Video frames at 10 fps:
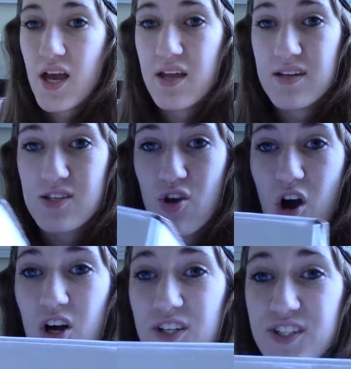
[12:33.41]
and it's
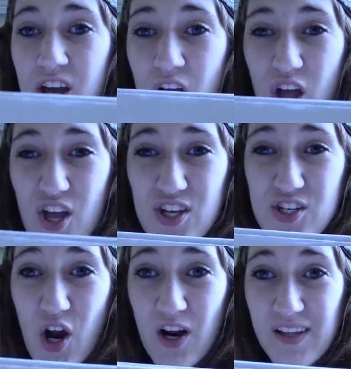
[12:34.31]
called
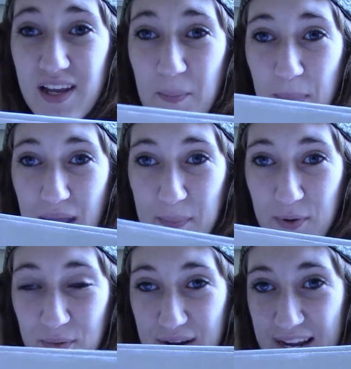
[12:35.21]
Darling
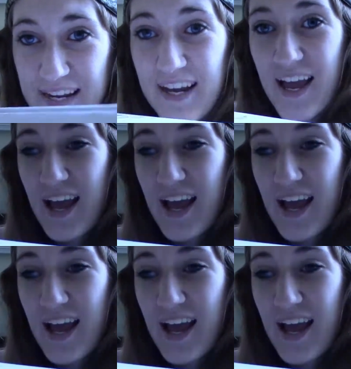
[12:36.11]
Paperie.